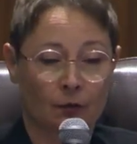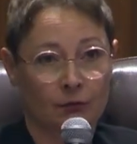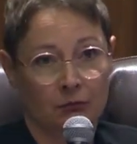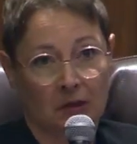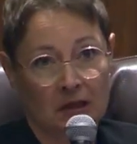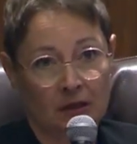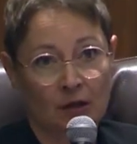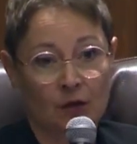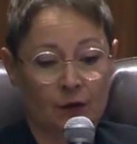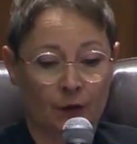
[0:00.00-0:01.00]
or
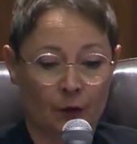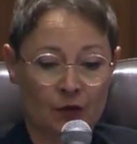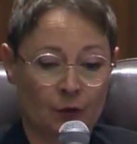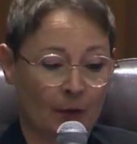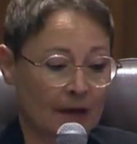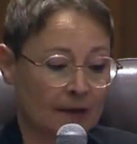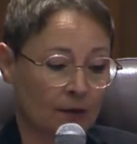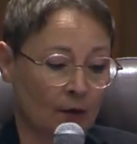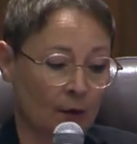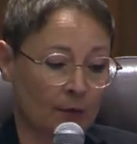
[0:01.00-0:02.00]
India's first,
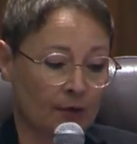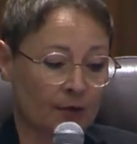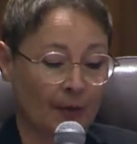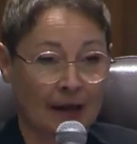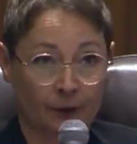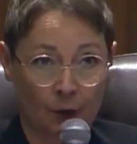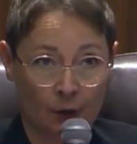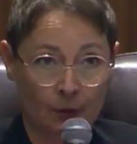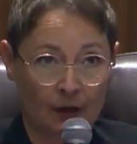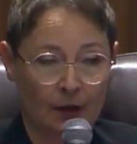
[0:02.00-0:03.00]
waste commerce
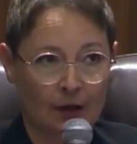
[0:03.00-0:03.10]
platform,